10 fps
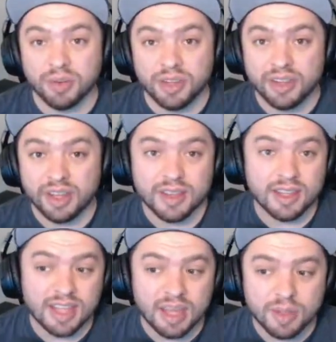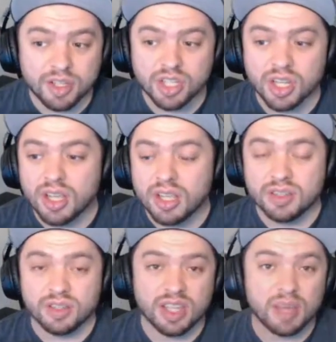dealing with that damage. So
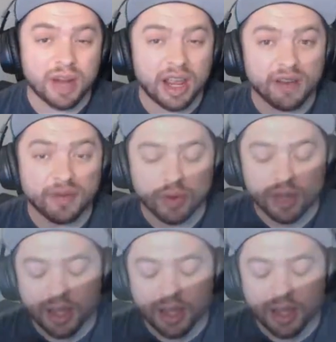just keep an eye out for that.